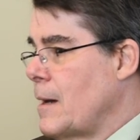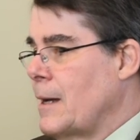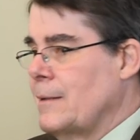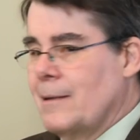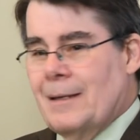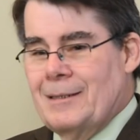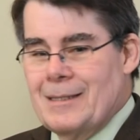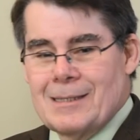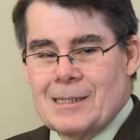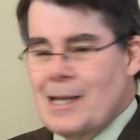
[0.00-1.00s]
I
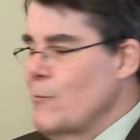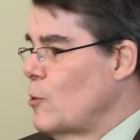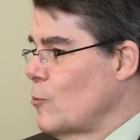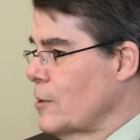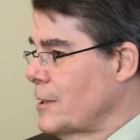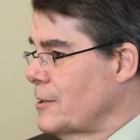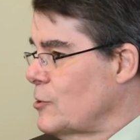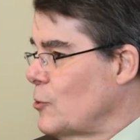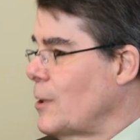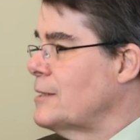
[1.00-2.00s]
didn't say what we're going to
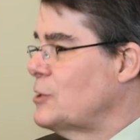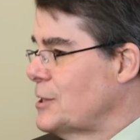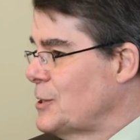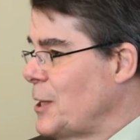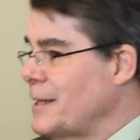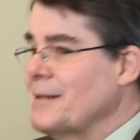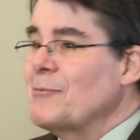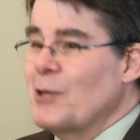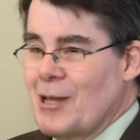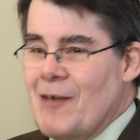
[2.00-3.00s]
do. I just
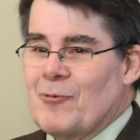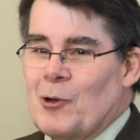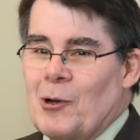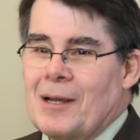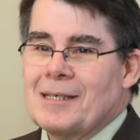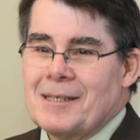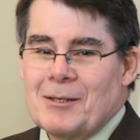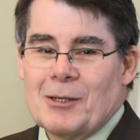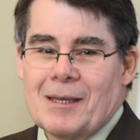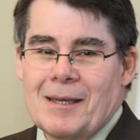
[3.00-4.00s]
said the governor has
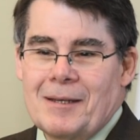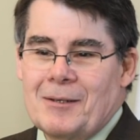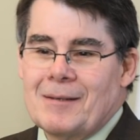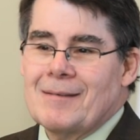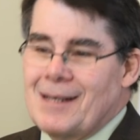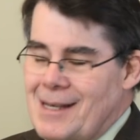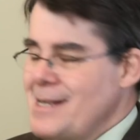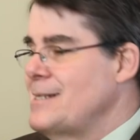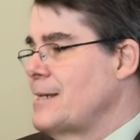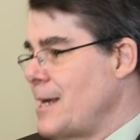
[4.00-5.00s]
indicated that
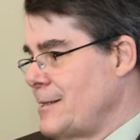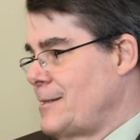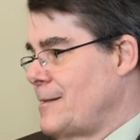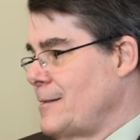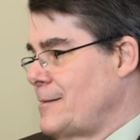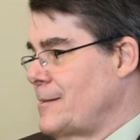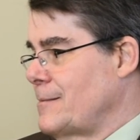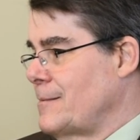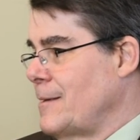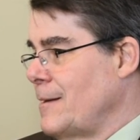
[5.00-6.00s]
he's against this.
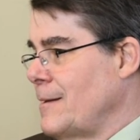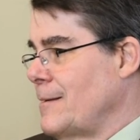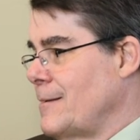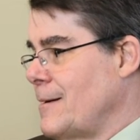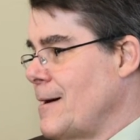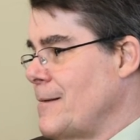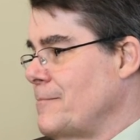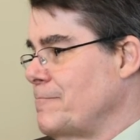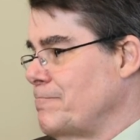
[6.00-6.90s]
And